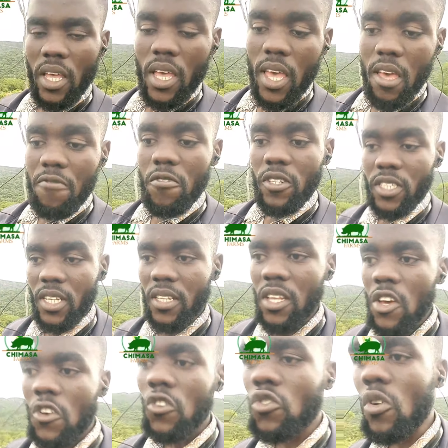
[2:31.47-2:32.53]
Have you seen?
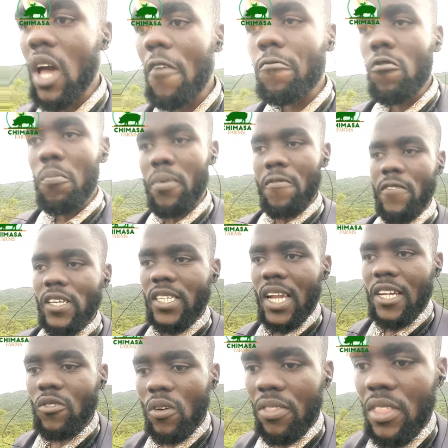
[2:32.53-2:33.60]
So you have to be
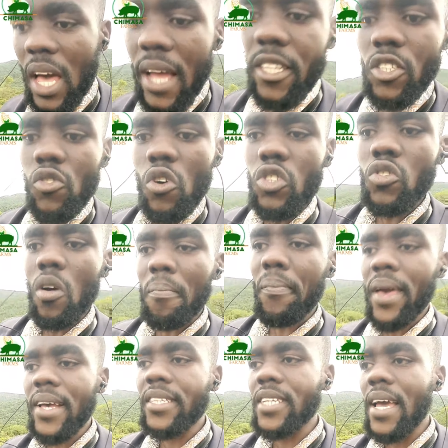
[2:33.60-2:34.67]
vigilant on that. You also
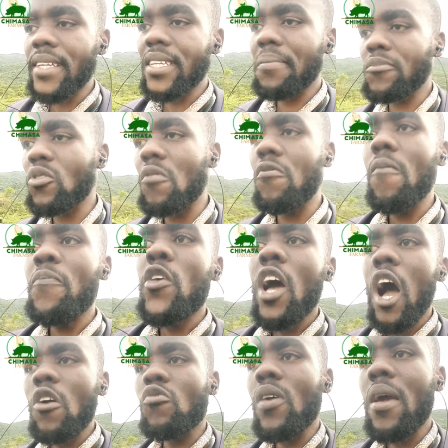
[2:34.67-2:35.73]
measure in terms of
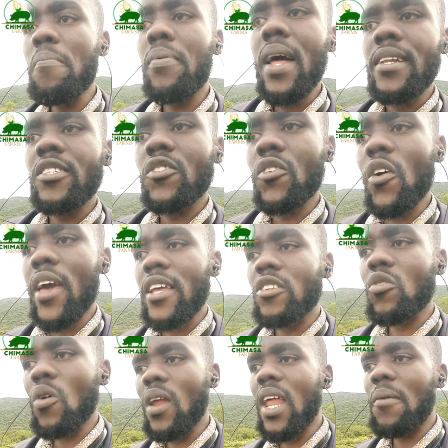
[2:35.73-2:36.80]
how do I plant row and
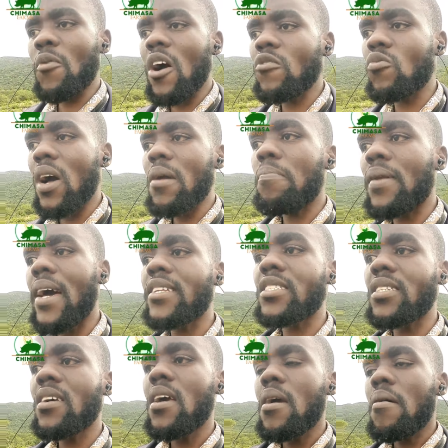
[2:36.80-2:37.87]
column, how do I plant
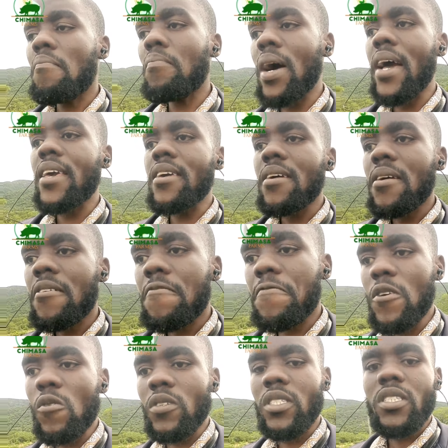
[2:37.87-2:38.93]
my
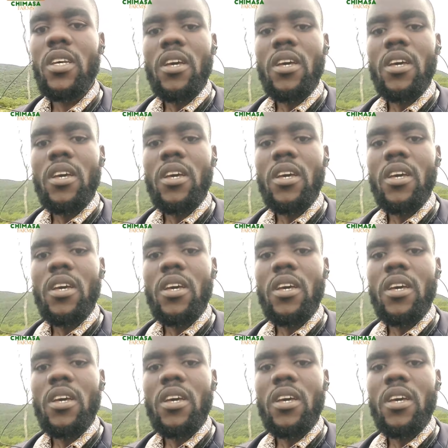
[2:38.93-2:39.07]
fields.